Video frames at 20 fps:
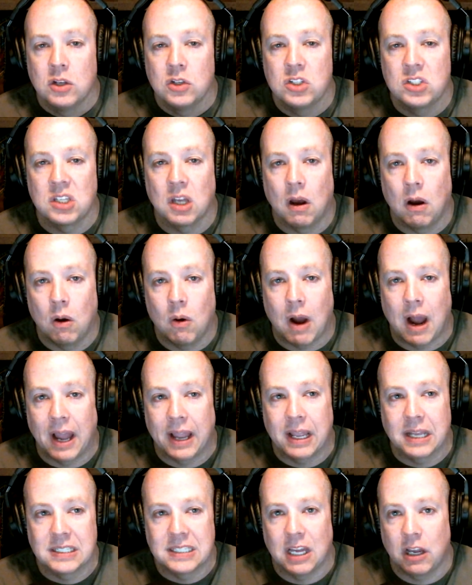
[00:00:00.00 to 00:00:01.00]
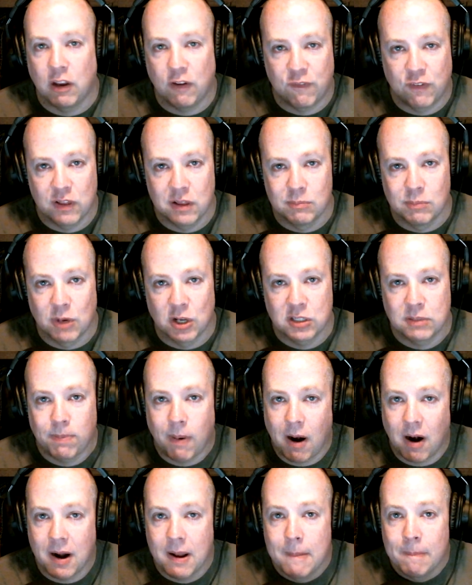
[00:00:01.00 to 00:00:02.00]
So I can tell you for the most
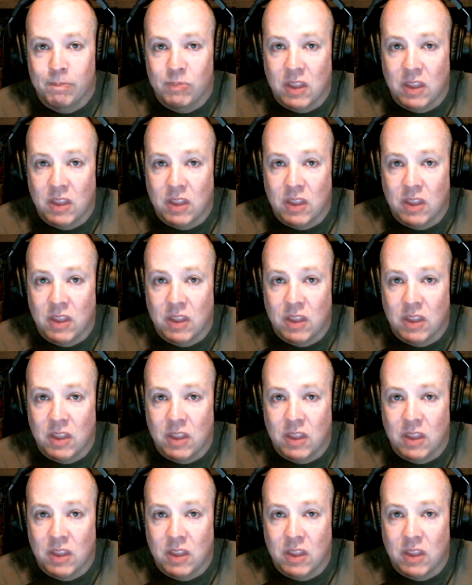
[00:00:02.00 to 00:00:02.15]
part,